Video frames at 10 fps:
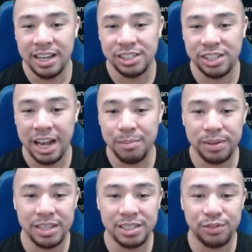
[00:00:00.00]

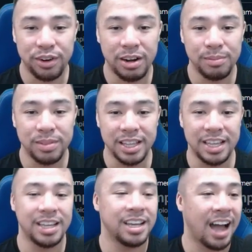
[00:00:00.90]
champions from
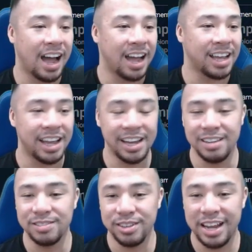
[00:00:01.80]
the High
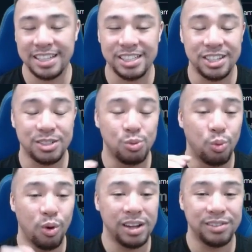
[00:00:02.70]
Elves. So that is just
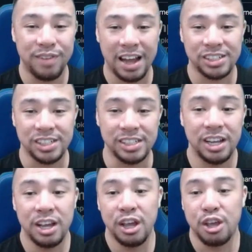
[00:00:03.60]
one faction.
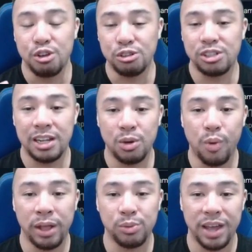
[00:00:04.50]
Usually
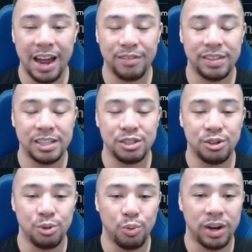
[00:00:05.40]
when we have this,
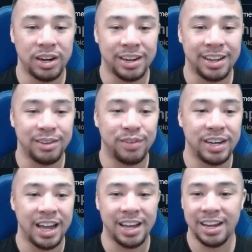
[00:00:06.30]
we are
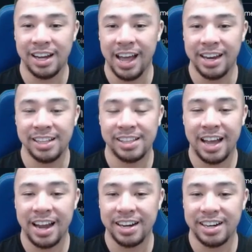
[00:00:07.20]
given an
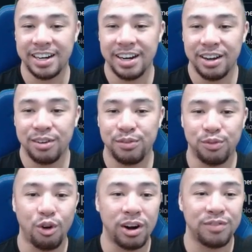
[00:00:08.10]
entire
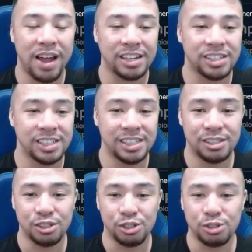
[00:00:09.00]
4
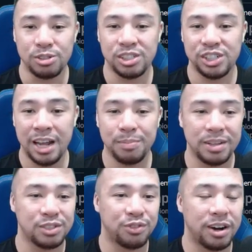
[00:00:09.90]
factions to choose
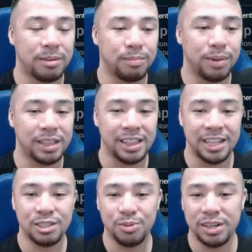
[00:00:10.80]
champions from, but
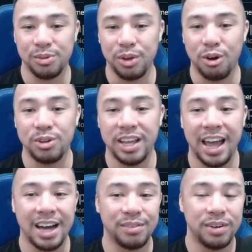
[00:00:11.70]
this one we only
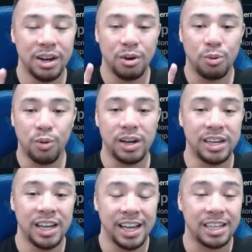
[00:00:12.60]
have
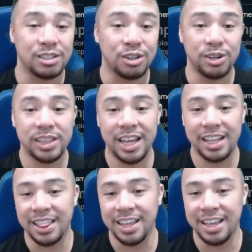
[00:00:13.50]
one. It's good
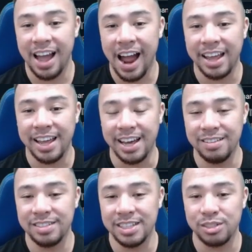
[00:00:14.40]
that the High
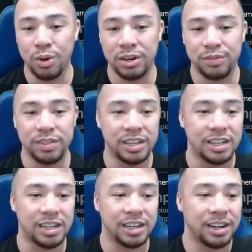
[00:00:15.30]
Elves is one of
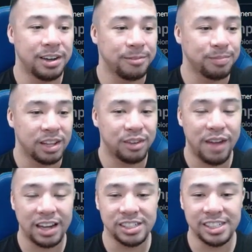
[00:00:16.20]
the
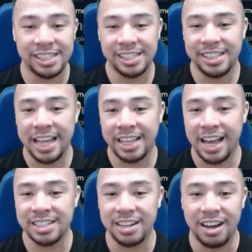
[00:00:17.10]
factions that
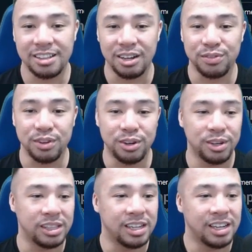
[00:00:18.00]
has a lot of
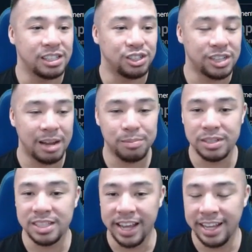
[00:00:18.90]
good
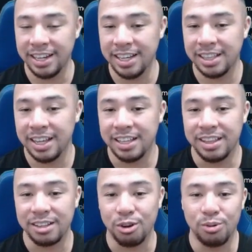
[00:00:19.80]
champions in it,
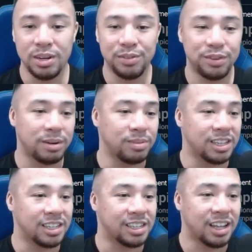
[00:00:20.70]
not only from
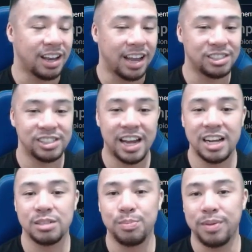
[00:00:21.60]
the
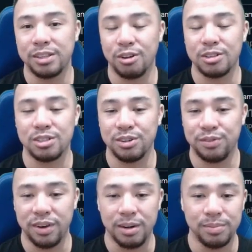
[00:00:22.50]
legendaries but also
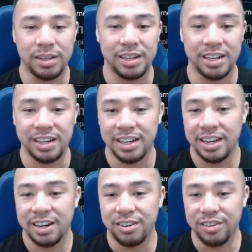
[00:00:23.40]
from the
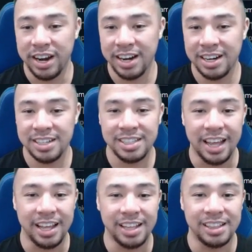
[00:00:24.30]
rares
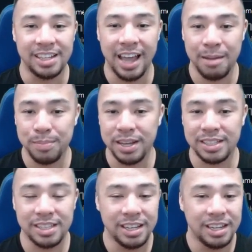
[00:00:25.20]
and the
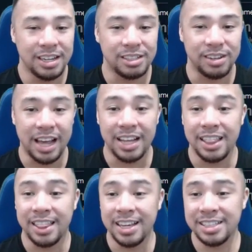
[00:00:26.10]
epics. So yeah,
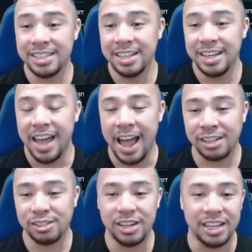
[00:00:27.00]
this
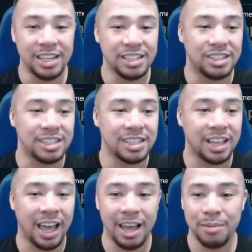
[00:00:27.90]
actually
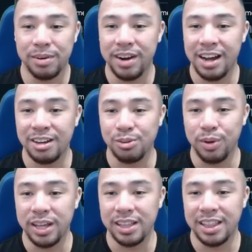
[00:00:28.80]
just came around
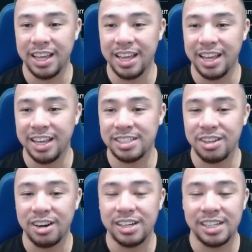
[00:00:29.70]
when they
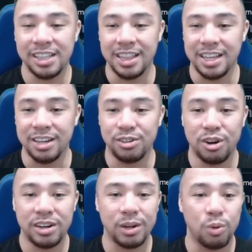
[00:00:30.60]
started the
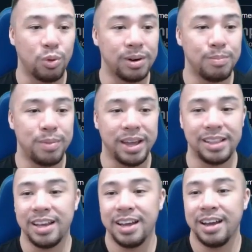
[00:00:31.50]
Rorik
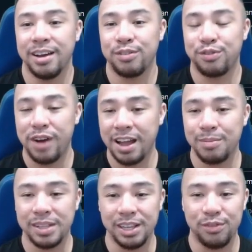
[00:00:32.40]
Wormbane
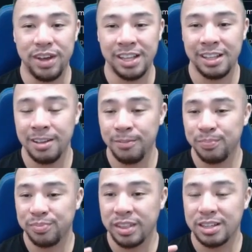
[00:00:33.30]
fragment event.
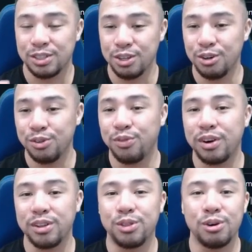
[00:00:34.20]
So
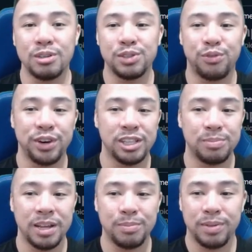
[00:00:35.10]
for those
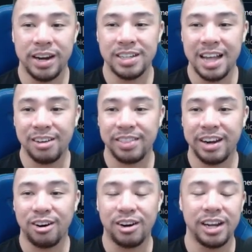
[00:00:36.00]
free-to-play players out
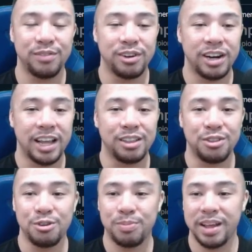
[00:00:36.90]
there, or if you're a
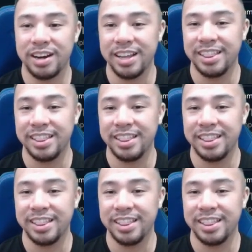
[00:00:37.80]
new player in